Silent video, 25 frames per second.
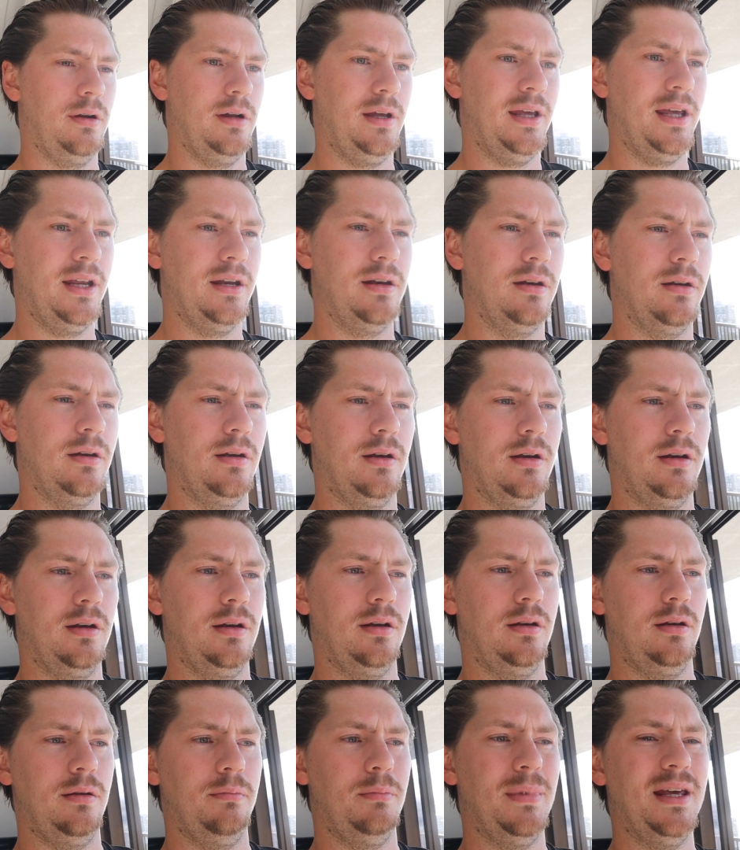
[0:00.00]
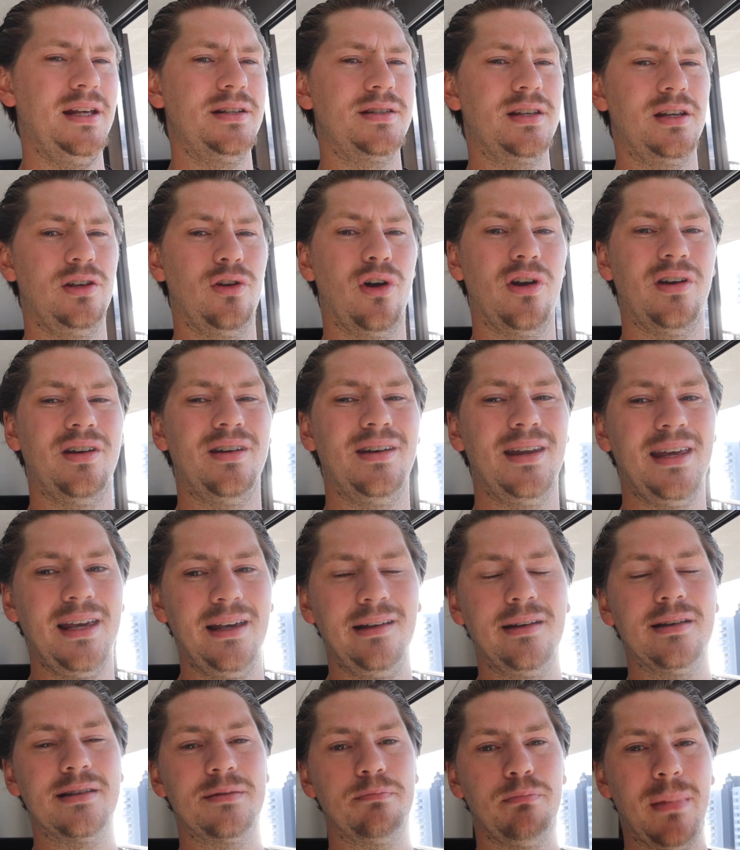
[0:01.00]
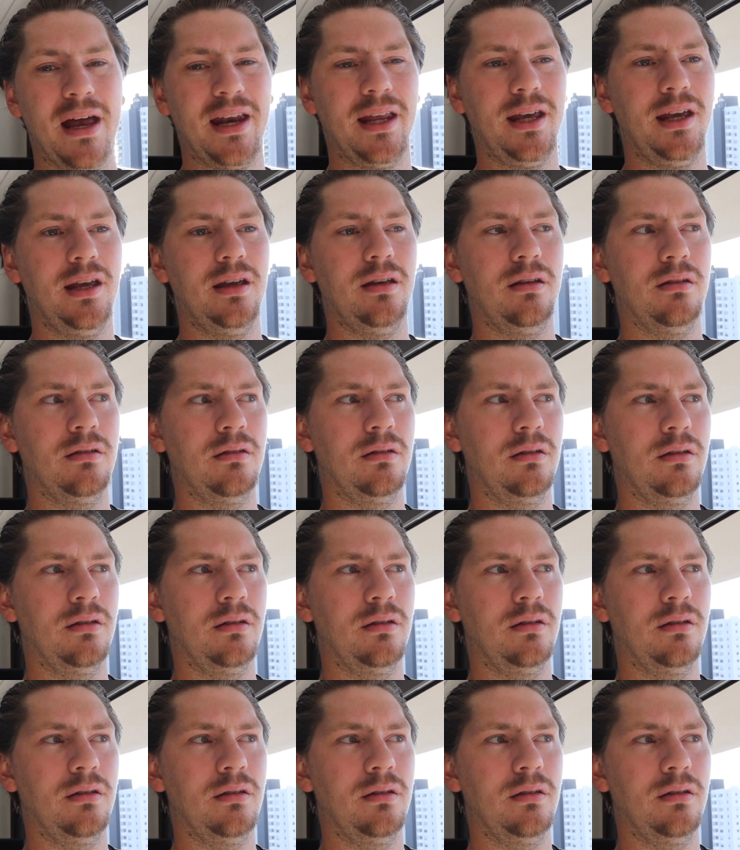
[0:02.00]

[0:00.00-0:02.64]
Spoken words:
it means that you don't need as many